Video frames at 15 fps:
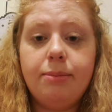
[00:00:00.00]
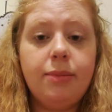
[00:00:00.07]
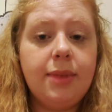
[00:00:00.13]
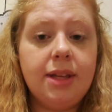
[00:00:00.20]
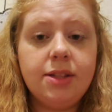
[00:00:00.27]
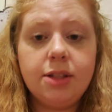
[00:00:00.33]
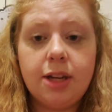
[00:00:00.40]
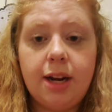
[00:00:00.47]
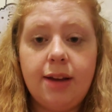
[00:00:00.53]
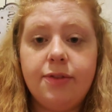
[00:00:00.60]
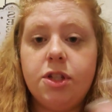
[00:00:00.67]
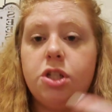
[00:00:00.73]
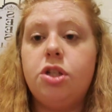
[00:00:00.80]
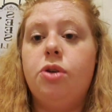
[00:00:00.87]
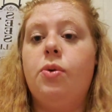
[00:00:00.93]
that's gonna have
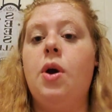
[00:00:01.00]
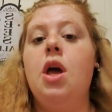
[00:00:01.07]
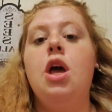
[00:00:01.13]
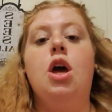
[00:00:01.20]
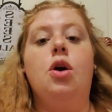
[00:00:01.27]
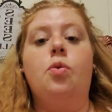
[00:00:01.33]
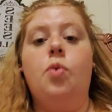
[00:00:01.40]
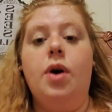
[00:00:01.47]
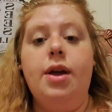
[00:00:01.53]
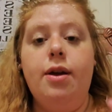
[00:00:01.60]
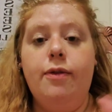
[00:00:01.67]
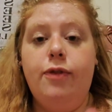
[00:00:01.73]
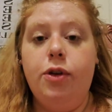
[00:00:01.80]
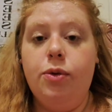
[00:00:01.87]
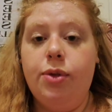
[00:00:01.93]
to do quite
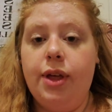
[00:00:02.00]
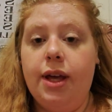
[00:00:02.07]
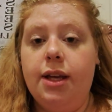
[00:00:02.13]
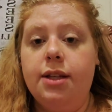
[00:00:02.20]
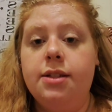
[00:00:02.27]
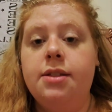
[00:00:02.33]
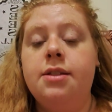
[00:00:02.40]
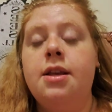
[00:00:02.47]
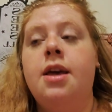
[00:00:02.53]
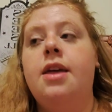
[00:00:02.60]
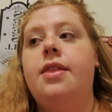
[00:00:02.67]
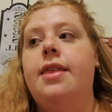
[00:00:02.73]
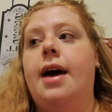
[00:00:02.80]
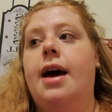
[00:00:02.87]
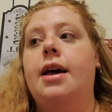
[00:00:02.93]
a few things
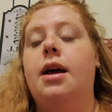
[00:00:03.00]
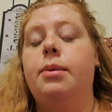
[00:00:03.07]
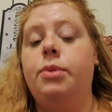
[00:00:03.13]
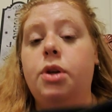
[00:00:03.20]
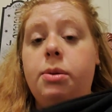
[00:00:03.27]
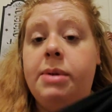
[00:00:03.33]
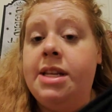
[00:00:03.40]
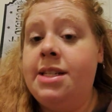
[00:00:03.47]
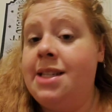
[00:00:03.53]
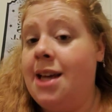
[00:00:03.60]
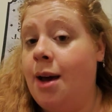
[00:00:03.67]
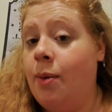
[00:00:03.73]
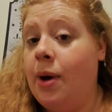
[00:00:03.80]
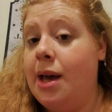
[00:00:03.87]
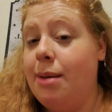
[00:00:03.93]
that I'm gonna be
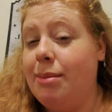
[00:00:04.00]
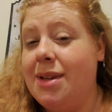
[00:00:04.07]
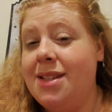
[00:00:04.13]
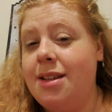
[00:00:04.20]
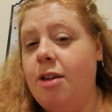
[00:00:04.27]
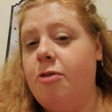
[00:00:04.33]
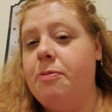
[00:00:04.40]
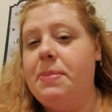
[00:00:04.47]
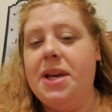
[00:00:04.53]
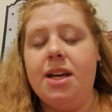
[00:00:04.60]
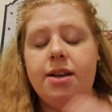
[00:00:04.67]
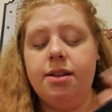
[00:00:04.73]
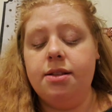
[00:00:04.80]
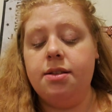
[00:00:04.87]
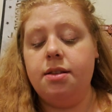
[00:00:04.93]
DIYing myself
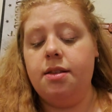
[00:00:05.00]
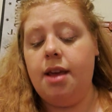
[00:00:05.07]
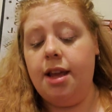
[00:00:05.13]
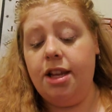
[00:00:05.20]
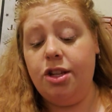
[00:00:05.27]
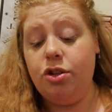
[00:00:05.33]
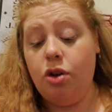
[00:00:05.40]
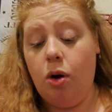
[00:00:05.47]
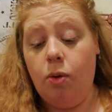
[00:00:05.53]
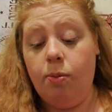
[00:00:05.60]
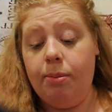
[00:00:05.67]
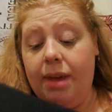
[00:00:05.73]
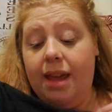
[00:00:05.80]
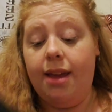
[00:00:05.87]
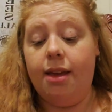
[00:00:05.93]
because they
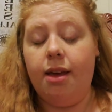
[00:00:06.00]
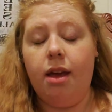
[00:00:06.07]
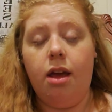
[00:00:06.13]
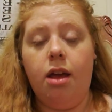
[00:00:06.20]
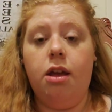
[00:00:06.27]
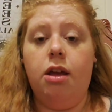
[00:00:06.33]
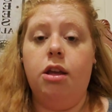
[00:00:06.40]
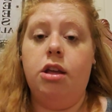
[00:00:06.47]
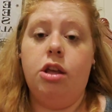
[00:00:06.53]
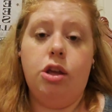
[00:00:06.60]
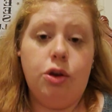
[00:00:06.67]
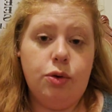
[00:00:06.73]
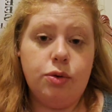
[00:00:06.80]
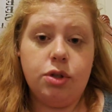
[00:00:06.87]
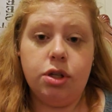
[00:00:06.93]
don't make
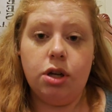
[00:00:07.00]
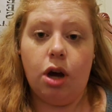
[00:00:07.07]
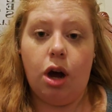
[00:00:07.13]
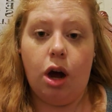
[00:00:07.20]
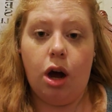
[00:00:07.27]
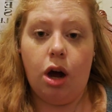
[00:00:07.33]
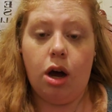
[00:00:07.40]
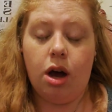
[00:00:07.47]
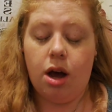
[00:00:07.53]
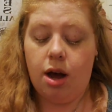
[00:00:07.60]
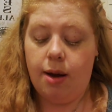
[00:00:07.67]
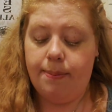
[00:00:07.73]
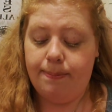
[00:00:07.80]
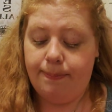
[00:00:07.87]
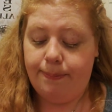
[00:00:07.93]
cute
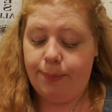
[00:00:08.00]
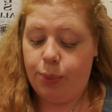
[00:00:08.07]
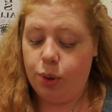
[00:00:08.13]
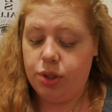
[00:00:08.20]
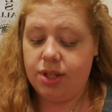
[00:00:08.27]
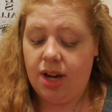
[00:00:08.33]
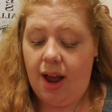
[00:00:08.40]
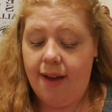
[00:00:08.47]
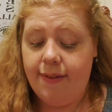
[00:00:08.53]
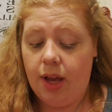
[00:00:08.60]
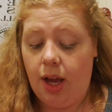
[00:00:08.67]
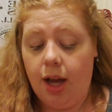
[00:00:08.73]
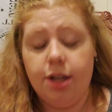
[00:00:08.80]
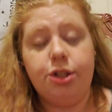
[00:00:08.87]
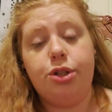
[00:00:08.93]
Poison Ivy
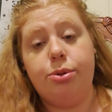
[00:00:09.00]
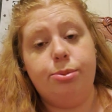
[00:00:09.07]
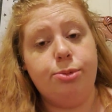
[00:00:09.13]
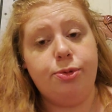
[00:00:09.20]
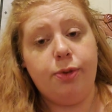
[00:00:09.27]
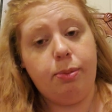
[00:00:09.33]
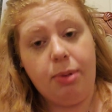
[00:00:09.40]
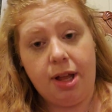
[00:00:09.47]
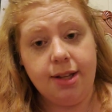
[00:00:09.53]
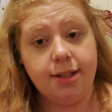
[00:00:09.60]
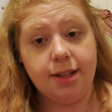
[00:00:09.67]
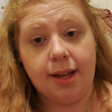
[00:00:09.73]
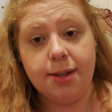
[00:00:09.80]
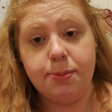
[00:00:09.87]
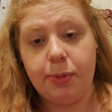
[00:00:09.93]
costumes for plus
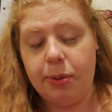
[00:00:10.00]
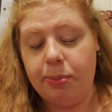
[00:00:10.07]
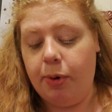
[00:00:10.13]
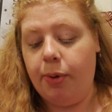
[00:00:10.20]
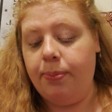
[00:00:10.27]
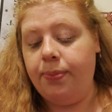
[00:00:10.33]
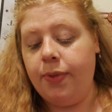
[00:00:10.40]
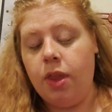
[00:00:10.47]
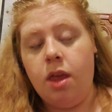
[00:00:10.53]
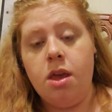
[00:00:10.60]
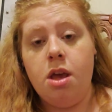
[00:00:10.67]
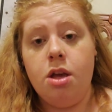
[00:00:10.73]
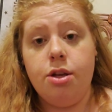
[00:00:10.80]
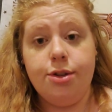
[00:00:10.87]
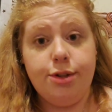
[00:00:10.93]
size people.
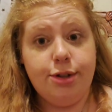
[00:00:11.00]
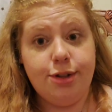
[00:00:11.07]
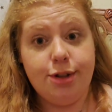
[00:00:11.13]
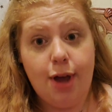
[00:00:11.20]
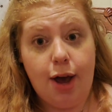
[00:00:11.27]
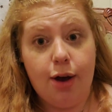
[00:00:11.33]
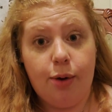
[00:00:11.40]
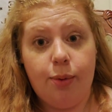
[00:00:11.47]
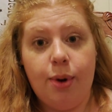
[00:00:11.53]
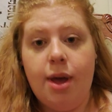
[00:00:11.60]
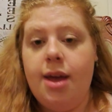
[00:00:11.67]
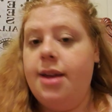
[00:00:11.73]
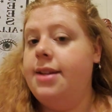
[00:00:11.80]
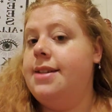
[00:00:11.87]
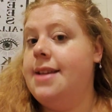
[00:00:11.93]
So
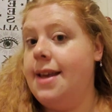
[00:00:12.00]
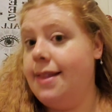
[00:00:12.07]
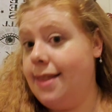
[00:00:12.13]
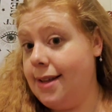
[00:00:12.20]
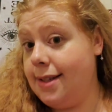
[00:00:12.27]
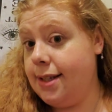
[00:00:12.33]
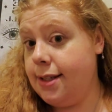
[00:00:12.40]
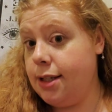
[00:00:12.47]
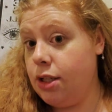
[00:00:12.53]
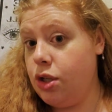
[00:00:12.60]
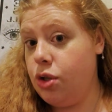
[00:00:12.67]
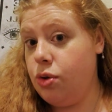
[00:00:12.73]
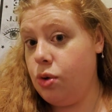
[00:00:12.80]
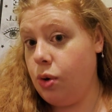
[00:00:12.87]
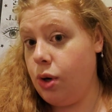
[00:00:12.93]
take this as a
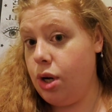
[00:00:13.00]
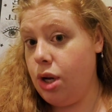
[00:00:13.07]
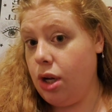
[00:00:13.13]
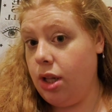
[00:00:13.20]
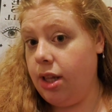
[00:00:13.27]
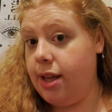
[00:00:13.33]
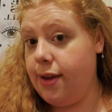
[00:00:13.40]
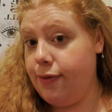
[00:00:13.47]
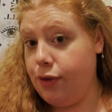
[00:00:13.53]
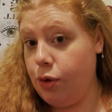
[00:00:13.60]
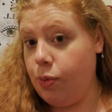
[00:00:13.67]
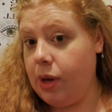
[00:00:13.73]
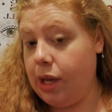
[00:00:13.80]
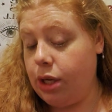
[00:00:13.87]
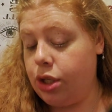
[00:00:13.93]
tutorial if you
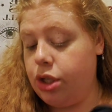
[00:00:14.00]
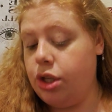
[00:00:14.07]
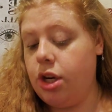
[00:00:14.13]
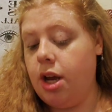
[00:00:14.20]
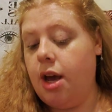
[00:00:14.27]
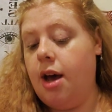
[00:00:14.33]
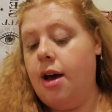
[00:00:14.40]
wish.